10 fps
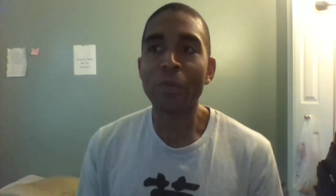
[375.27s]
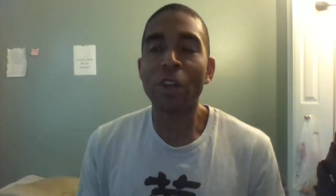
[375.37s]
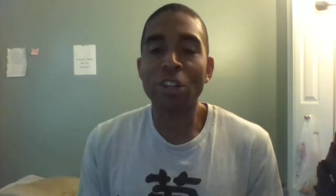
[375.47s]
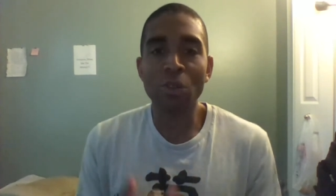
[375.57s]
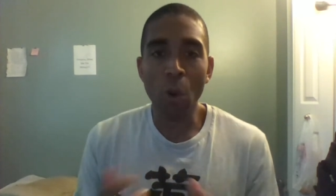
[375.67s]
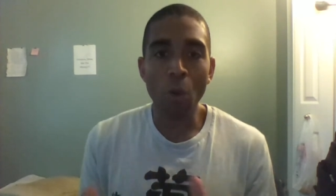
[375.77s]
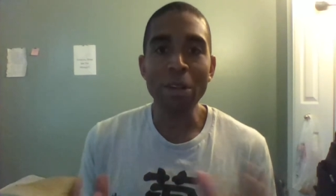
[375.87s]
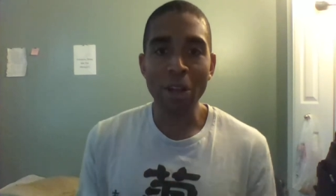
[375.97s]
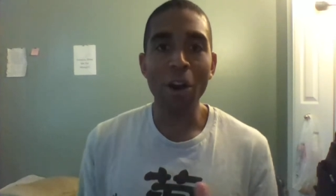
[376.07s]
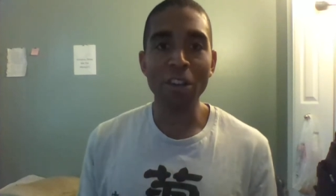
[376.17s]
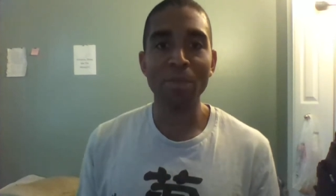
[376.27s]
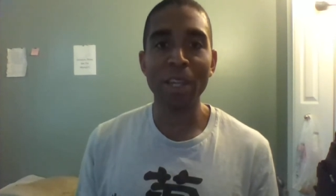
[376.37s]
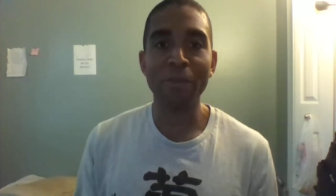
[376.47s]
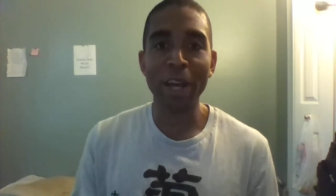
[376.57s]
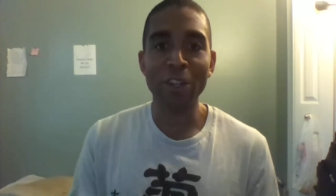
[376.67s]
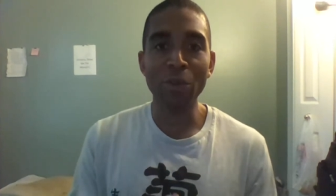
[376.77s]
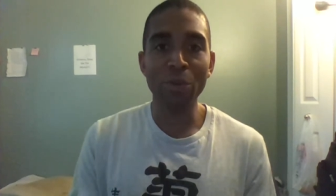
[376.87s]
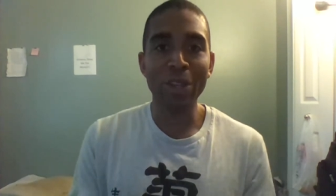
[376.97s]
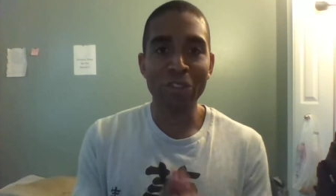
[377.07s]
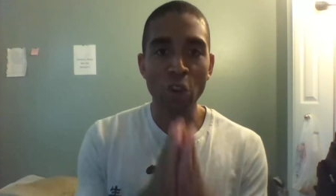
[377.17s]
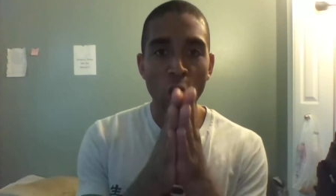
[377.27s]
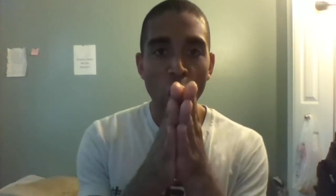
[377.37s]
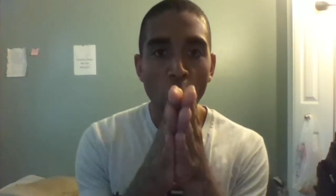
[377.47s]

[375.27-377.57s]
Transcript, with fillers: She only talks to me if I do things